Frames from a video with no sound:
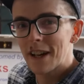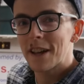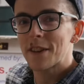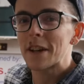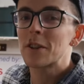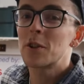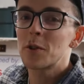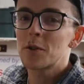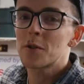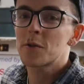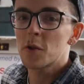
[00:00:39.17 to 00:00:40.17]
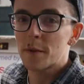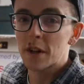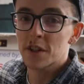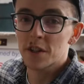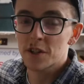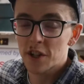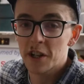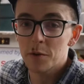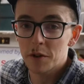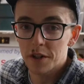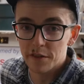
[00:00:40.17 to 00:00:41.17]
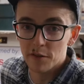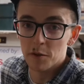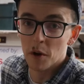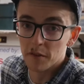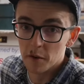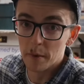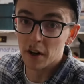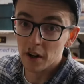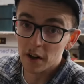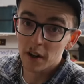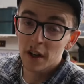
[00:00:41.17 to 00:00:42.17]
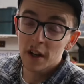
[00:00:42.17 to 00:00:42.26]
Thank you so much, genuinely, from the bottom of my heart,